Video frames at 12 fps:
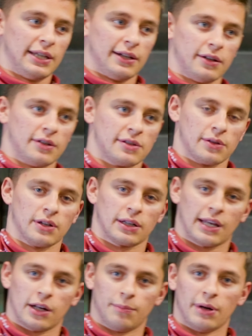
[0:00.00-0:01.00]
here is
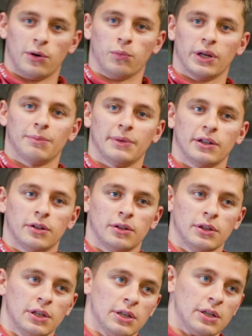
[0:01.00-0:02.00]
a kettlebell windmill.
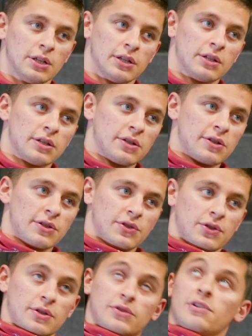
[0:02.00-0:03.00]

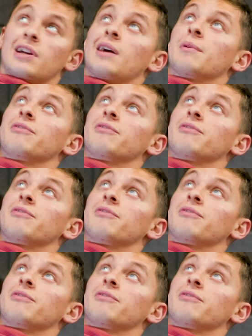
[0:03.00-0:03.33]
So I got